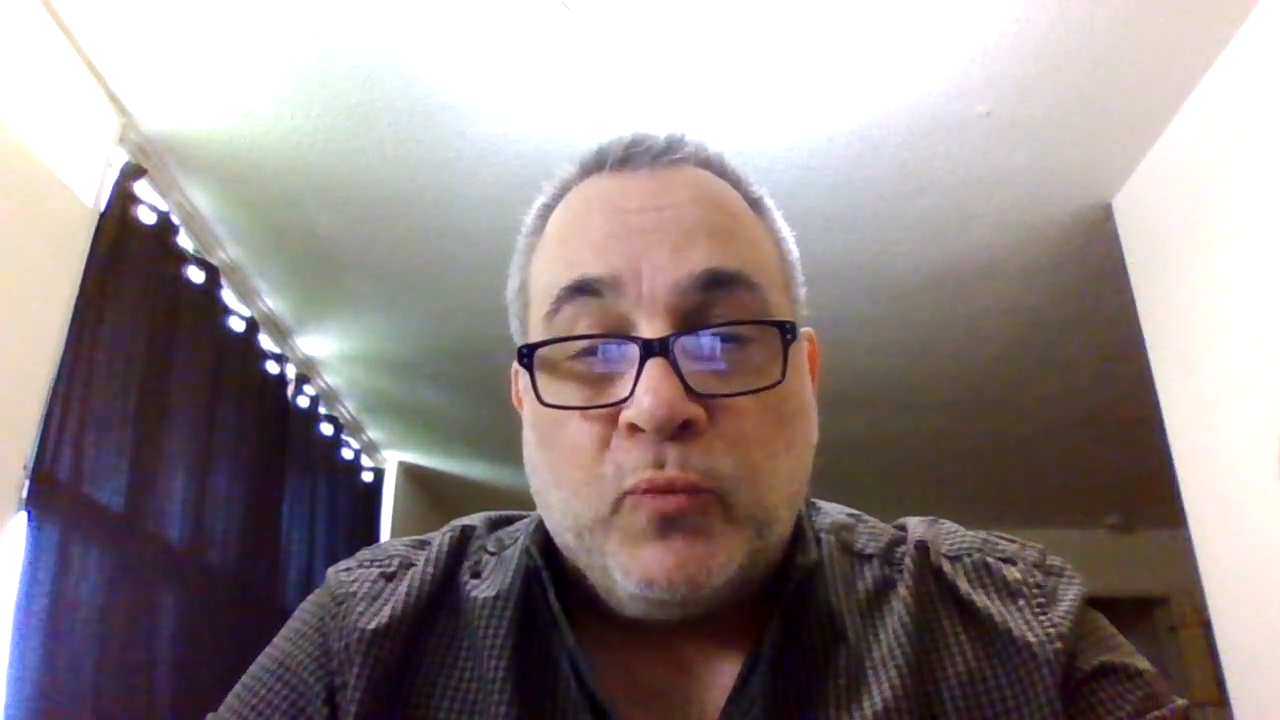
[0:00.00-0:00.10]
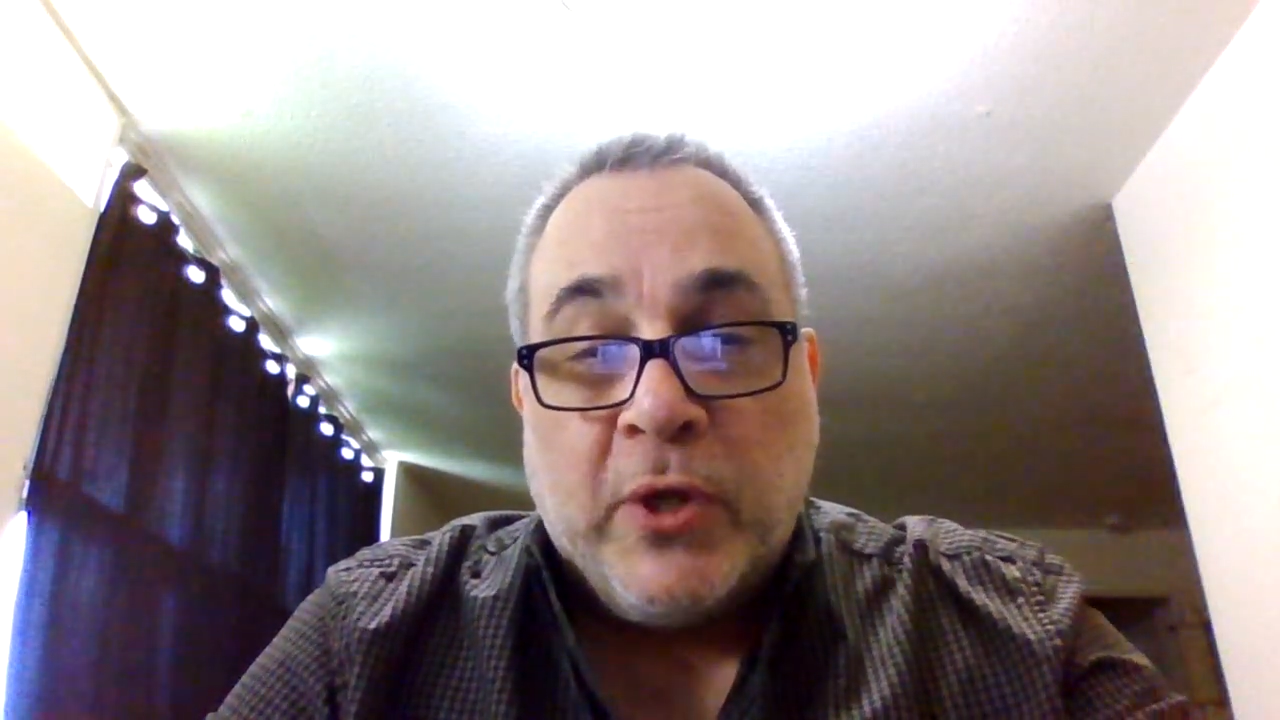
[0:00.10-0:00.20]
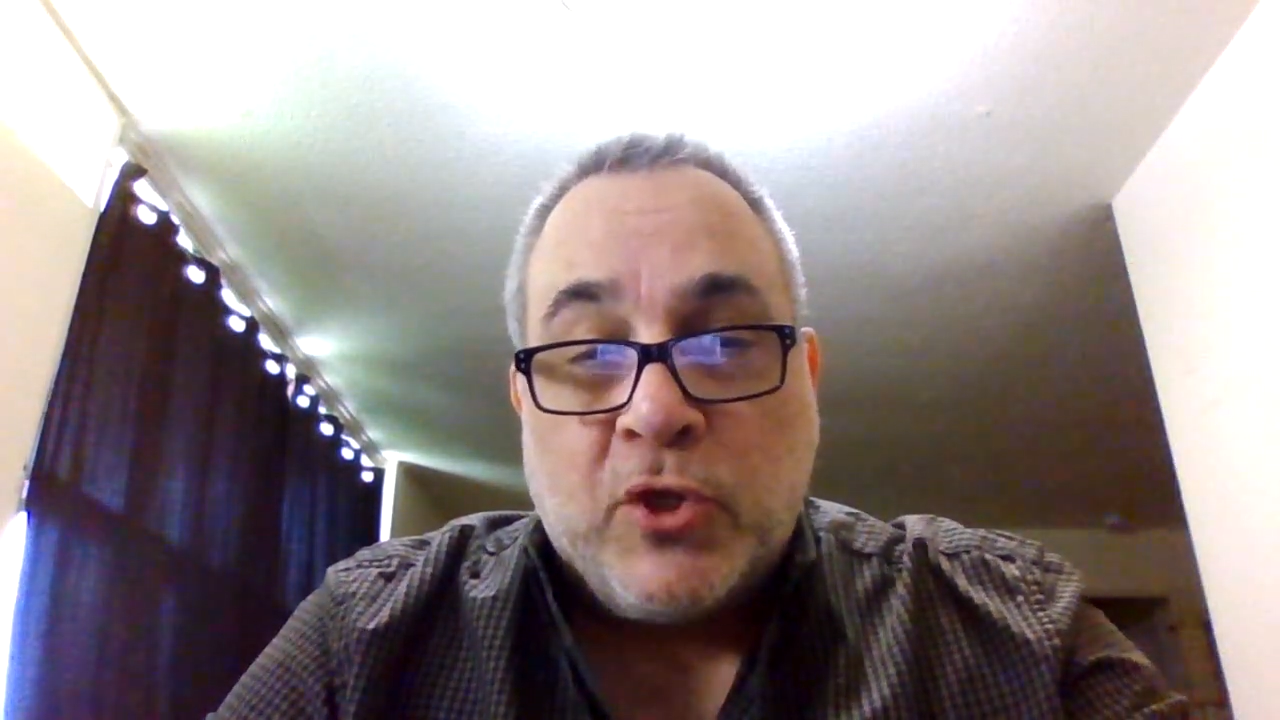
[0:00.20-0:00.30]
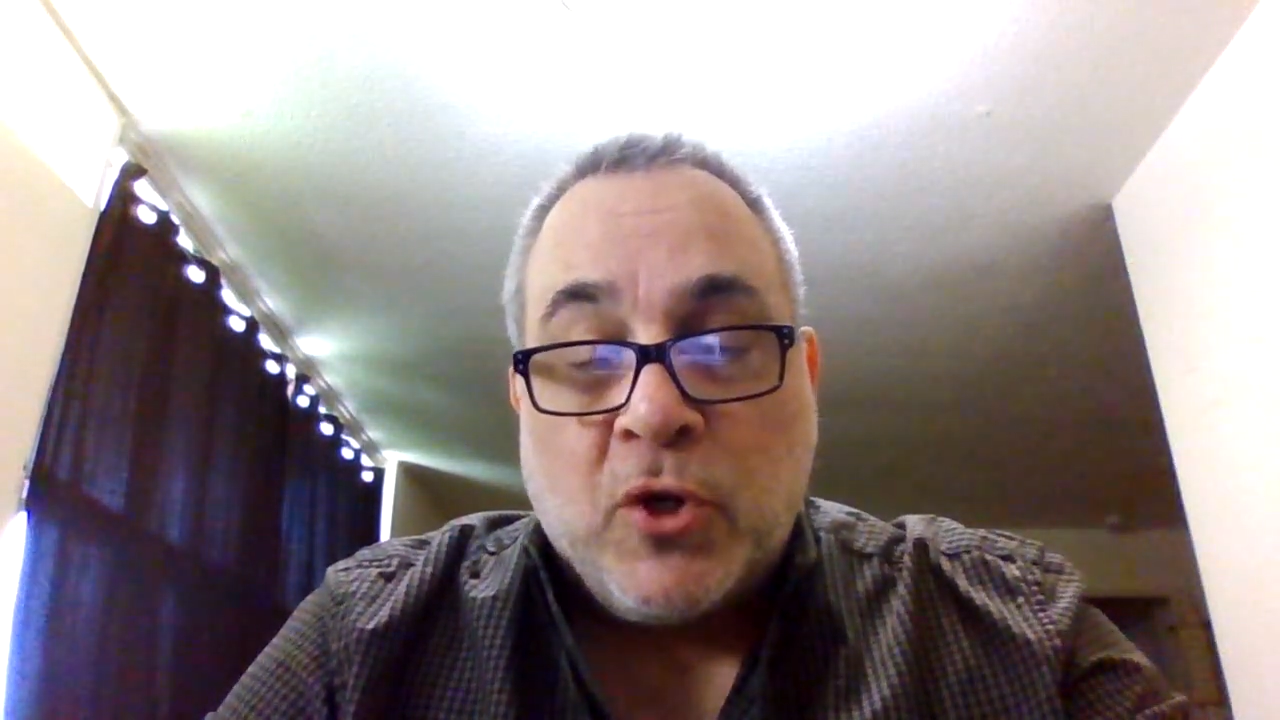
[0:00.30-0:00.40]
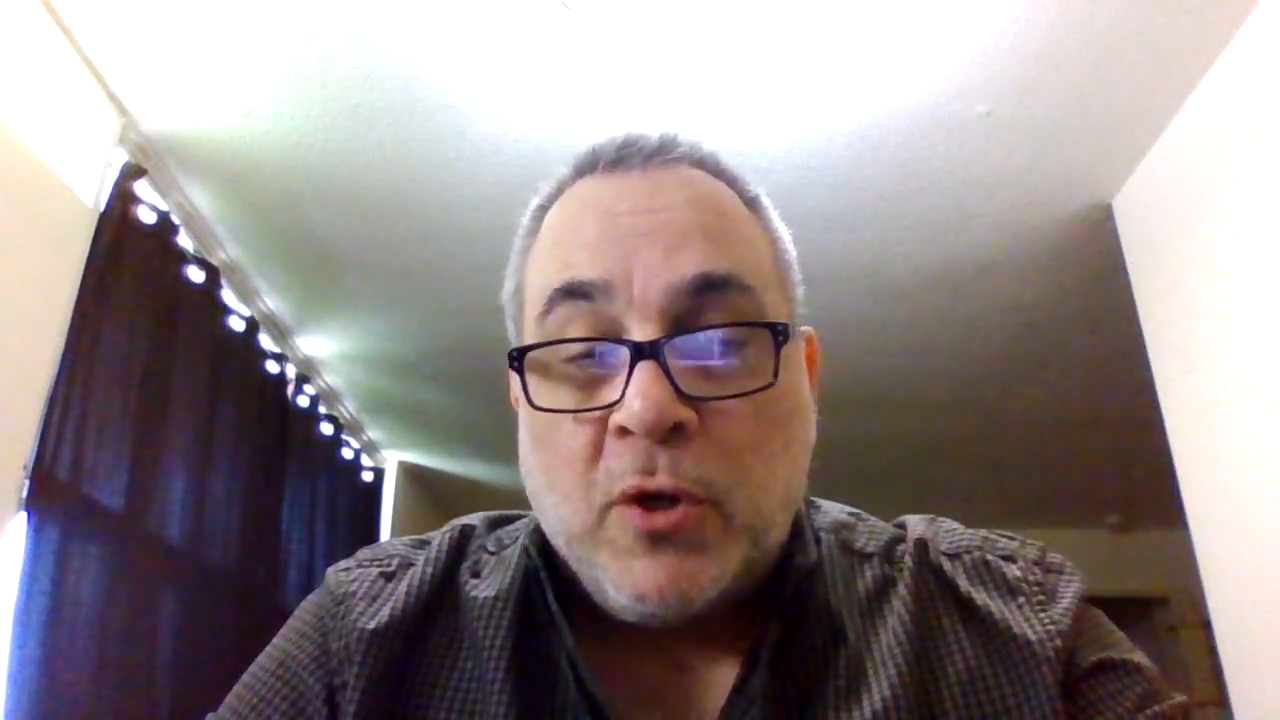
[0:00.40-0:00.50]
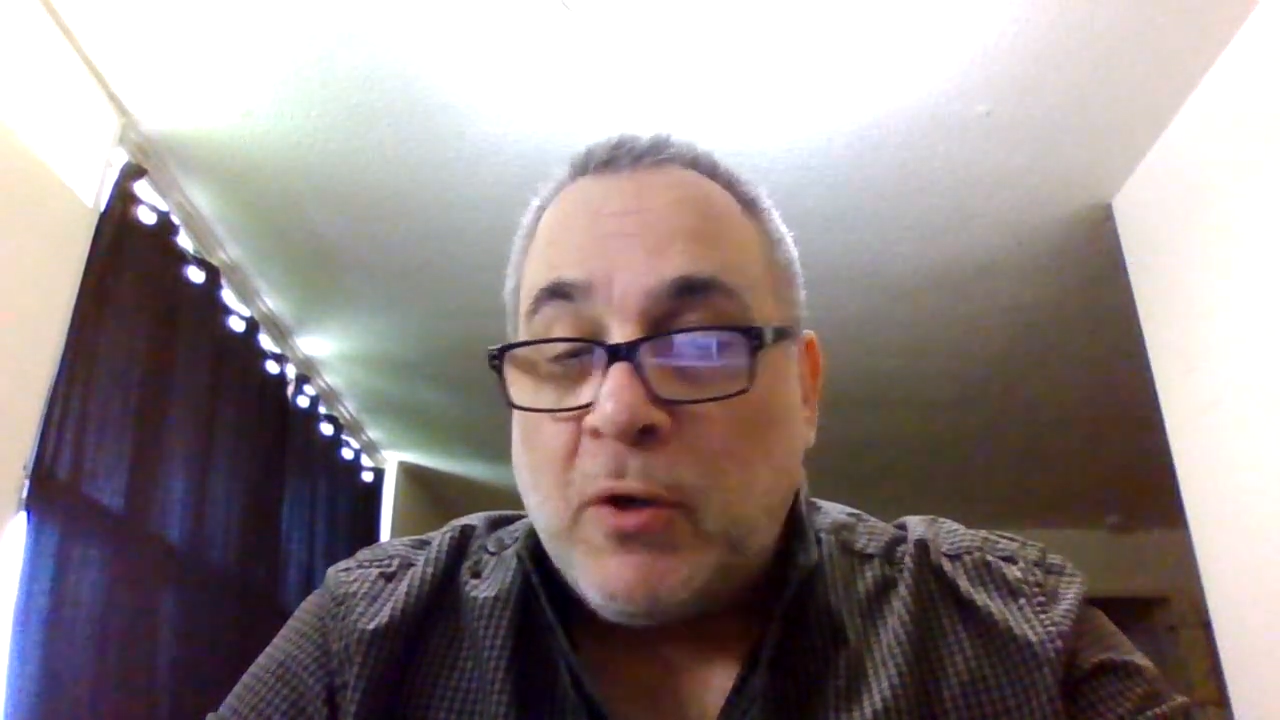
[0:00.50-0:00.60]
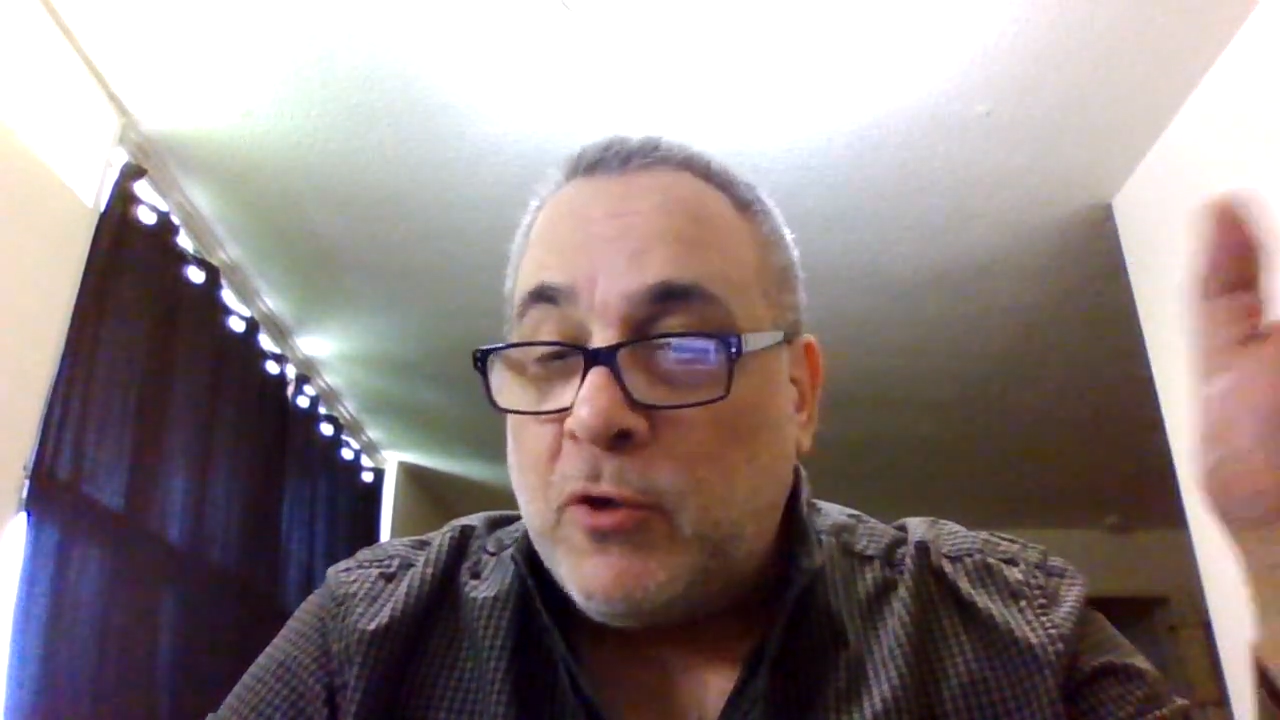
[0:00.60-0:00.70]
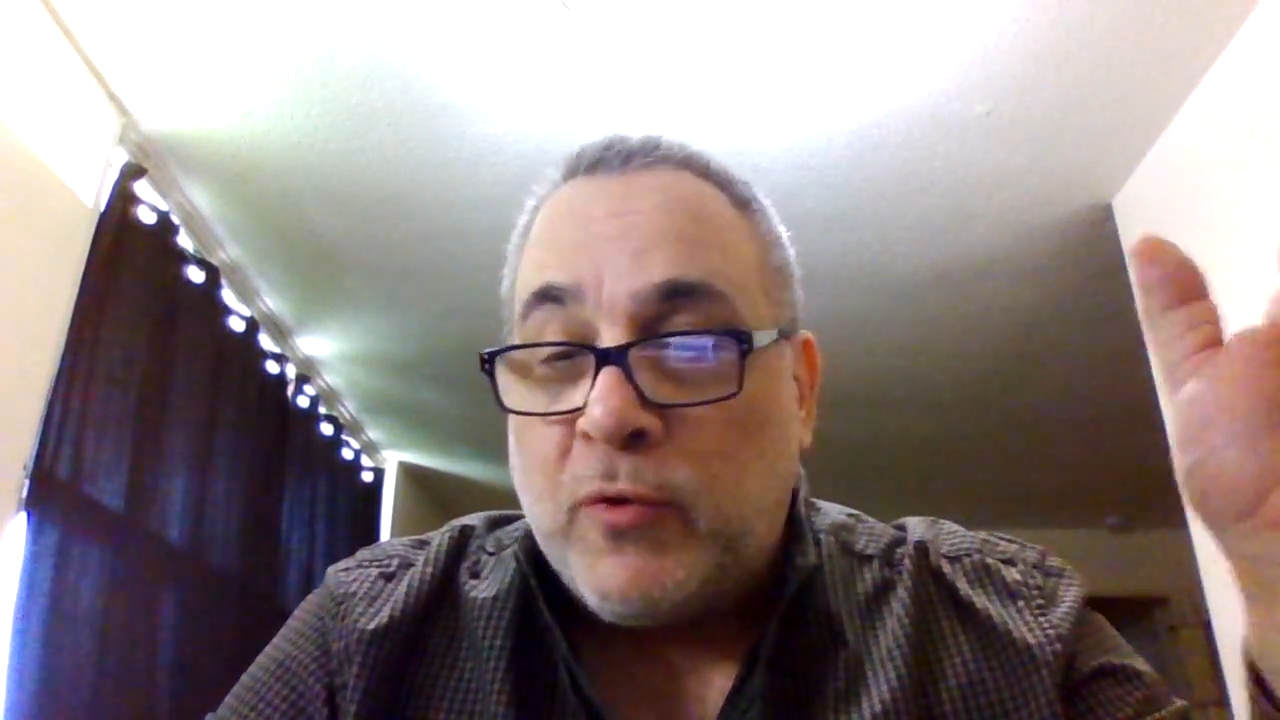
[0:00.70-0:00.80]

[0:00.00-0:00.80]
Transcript: Reacher,